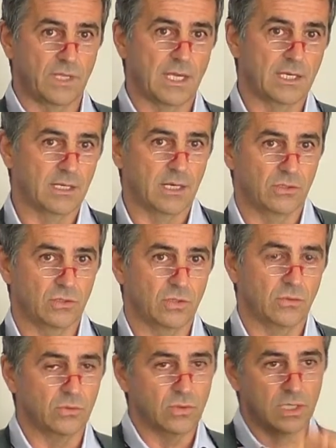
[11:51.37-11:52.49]
taken out. You don't
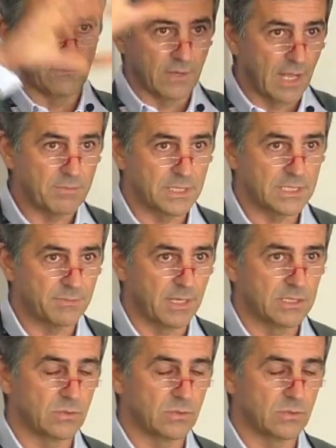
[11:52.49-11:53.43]
want to leave an empty space.